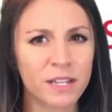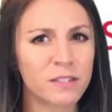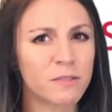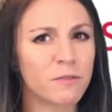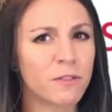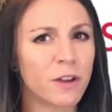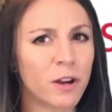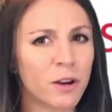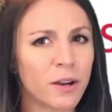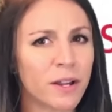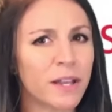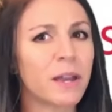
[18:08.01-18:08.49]
is
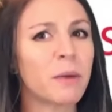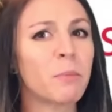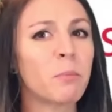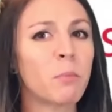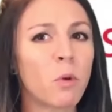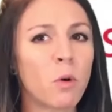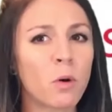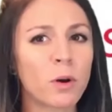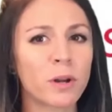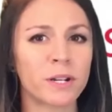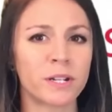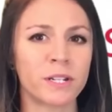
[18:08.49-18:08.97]
very
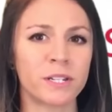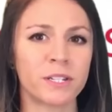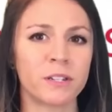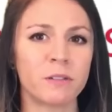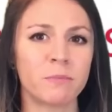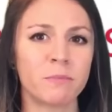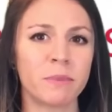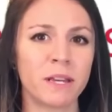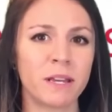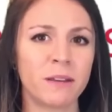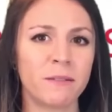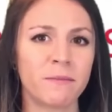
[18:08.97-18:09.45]
important
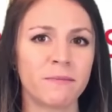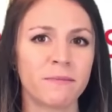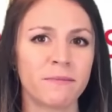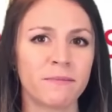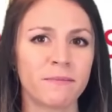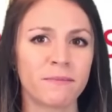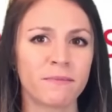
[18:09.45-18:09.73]
to me,